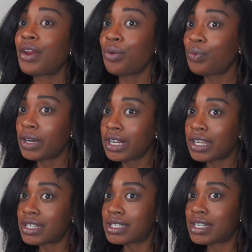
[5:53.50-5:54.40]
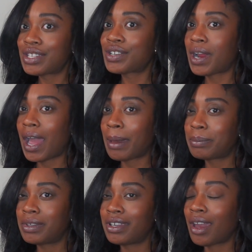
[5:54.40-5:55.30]
didn't want to get scissor
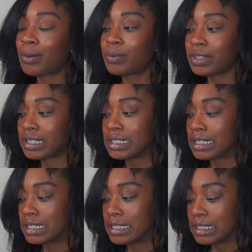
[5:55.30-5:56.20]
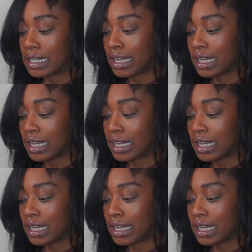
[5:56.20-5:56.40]
happy, I really didn't,